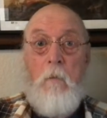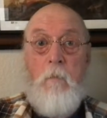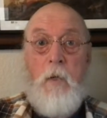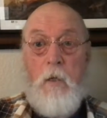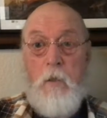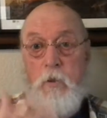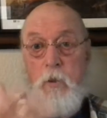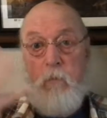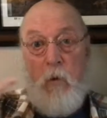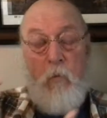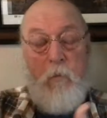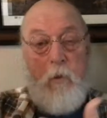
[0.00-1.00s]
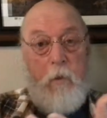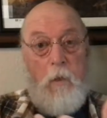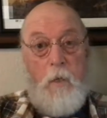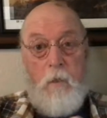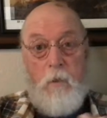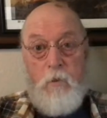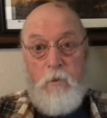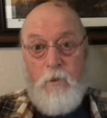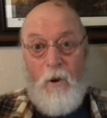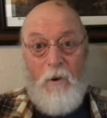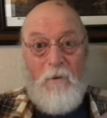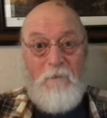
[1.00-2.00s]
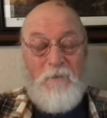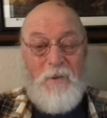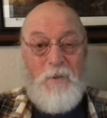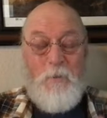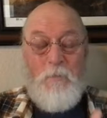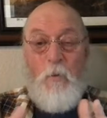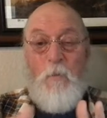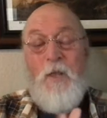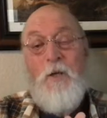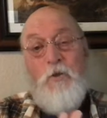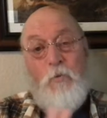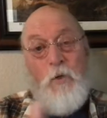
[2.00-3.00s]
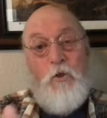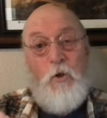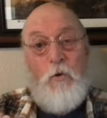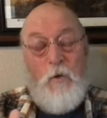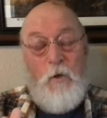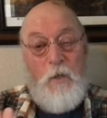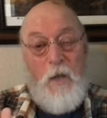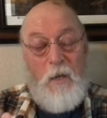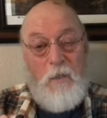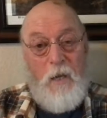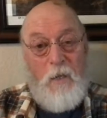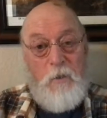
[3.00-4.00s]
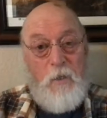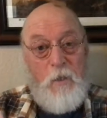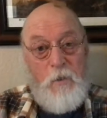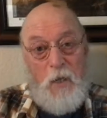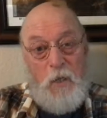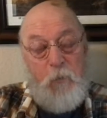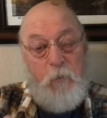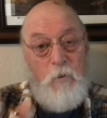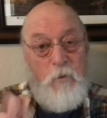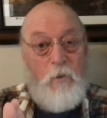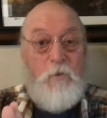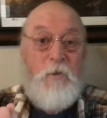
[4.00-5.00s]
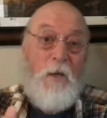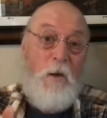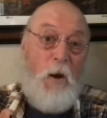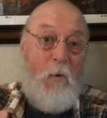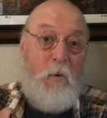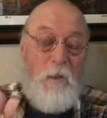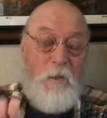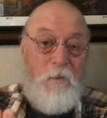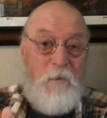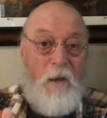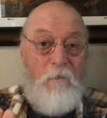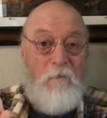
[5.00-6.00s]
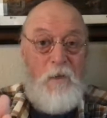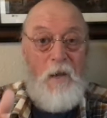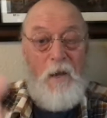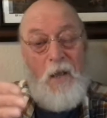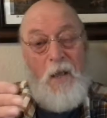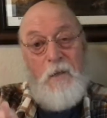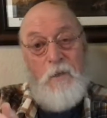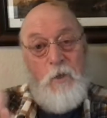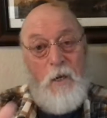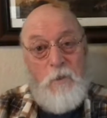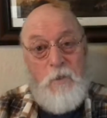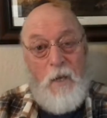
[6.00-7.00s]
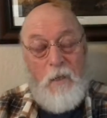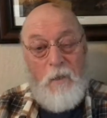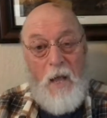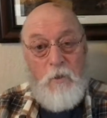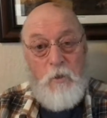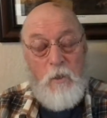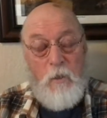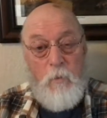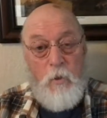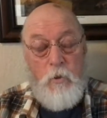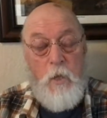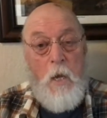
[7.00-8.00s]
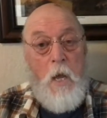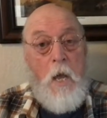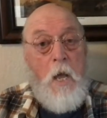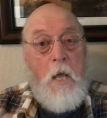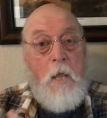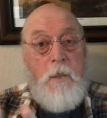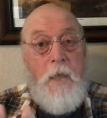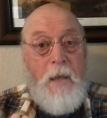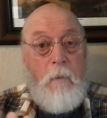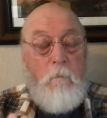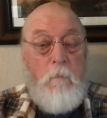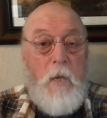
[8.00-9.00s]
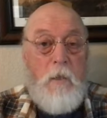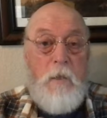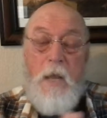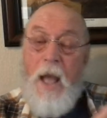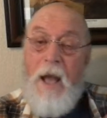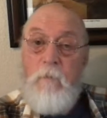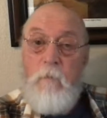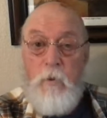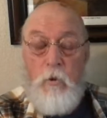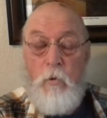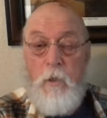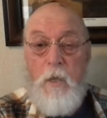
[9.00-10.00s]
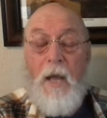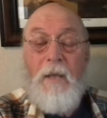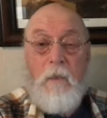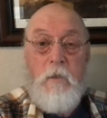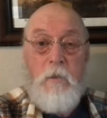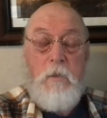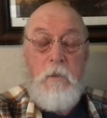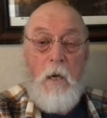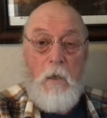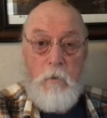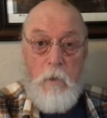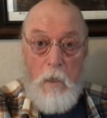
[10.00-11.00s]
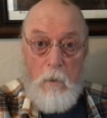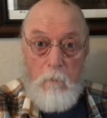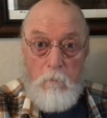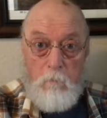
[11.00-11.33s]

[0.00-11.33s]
Because the moment they solve this, the moment they switch over to diagnostic assessment and start saying, oh, it's FDIA and child psychological abuse, they admit they haven't been doing that this entire time.